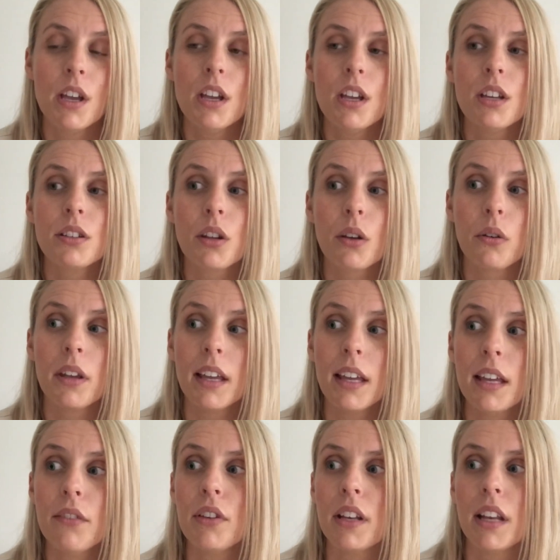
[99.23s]
So
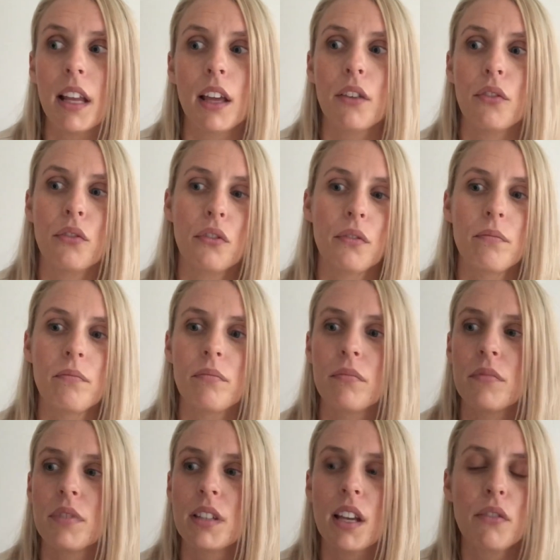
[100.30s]
even if,
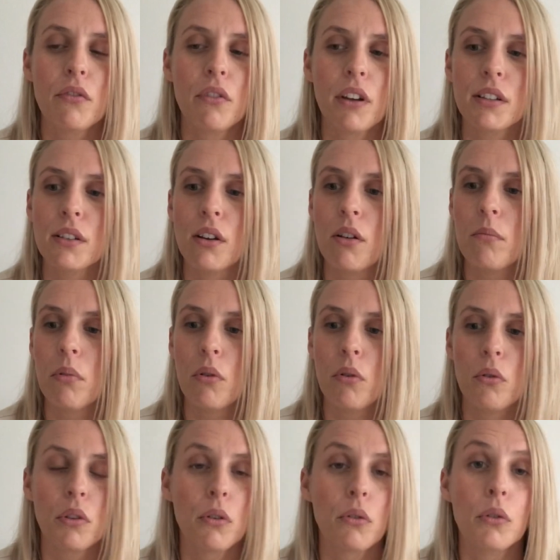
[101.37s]
say for example,
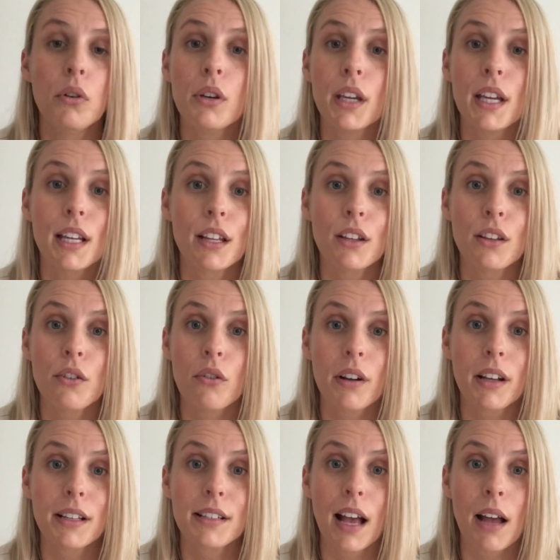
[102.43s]
you're looking at your
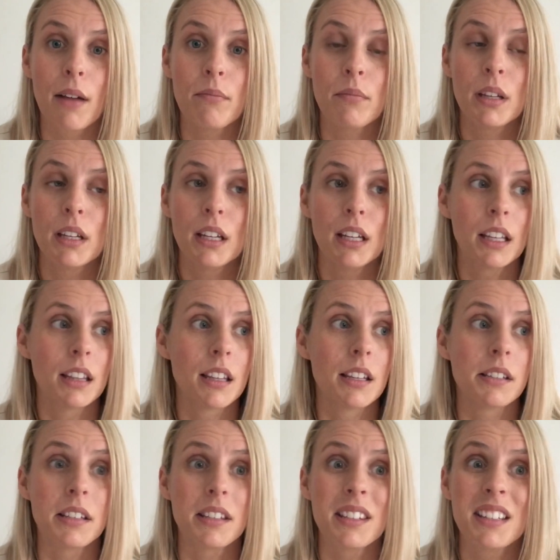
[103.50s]
exam, there's
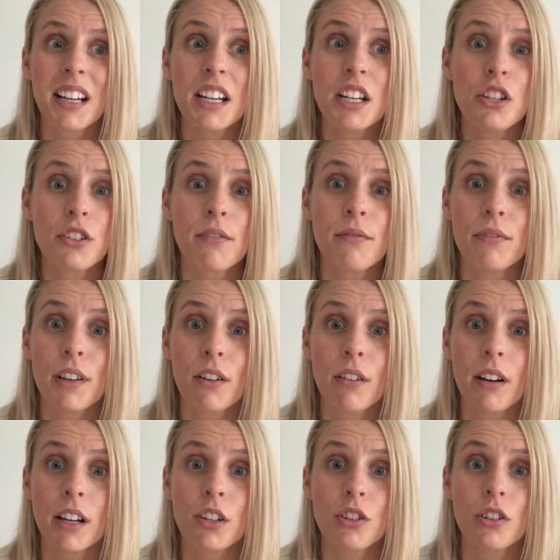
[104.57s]
a stage
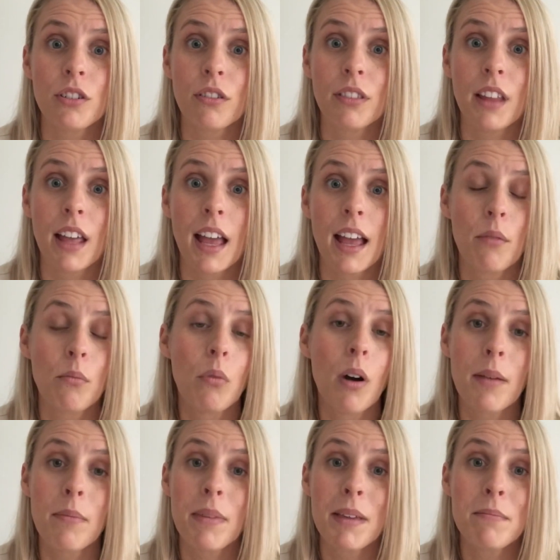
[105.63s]
configuration on there. And what I
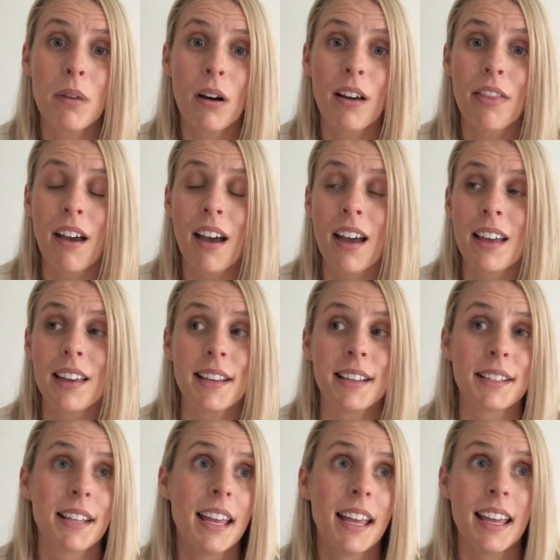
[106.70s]
mean by that is
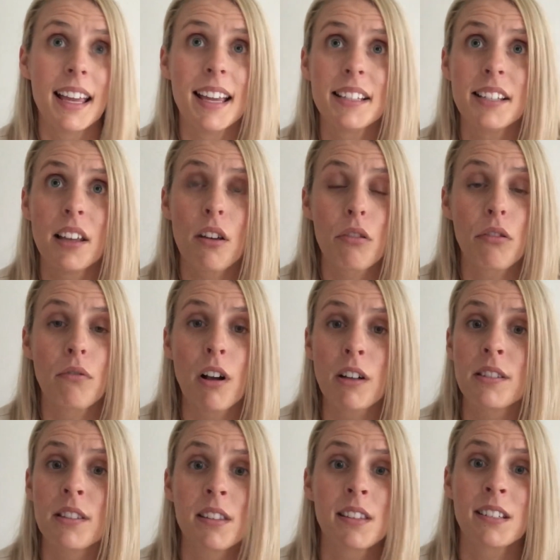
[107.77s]
it a
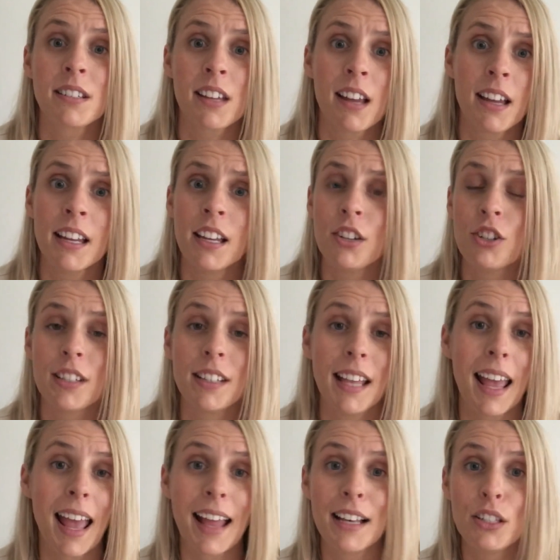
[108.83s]
thrust stage? Is it
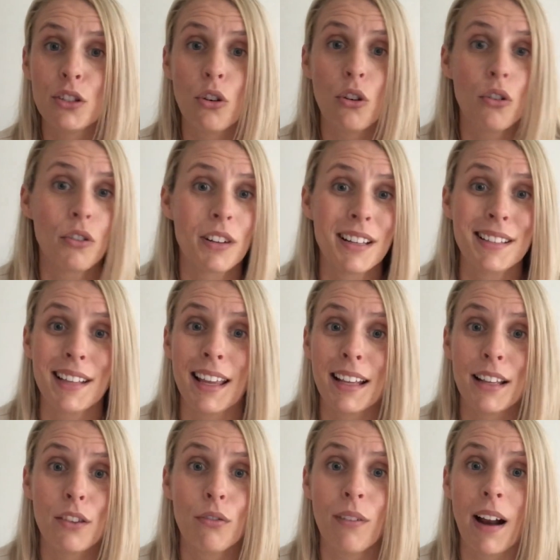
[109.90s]
end on? Is it in
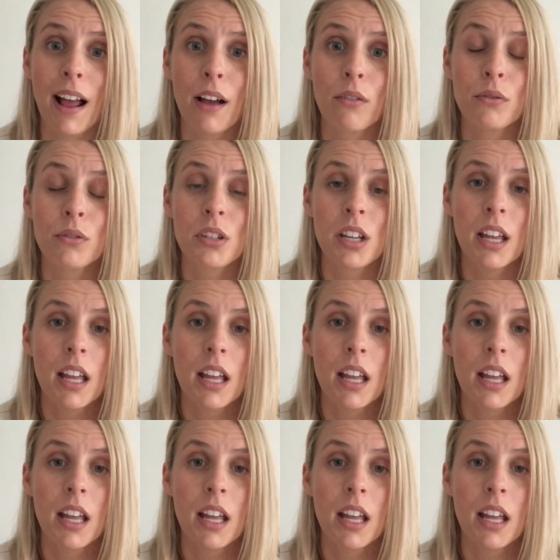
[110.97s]
the round?